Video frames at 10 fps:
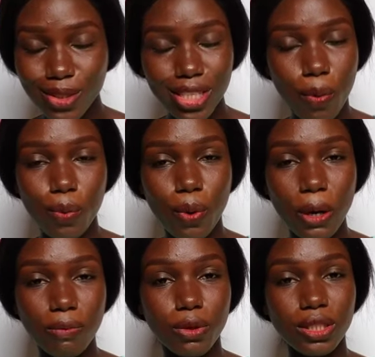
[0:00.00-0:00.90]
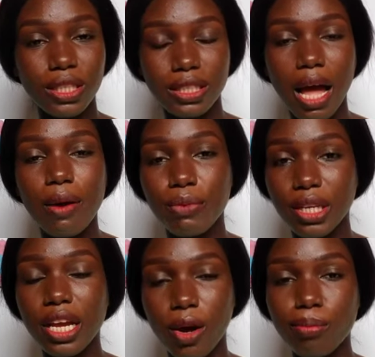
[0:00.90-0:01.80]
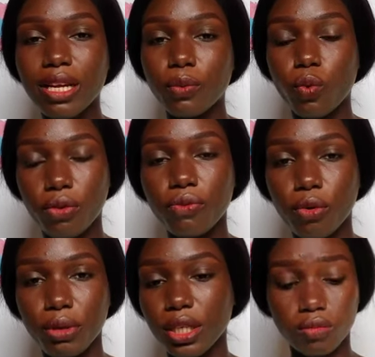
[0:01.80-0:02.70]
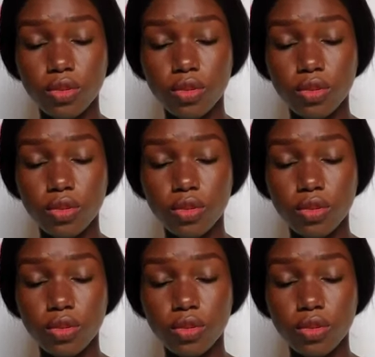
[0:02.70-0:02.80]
Those are one of those things that really helped and worked for me.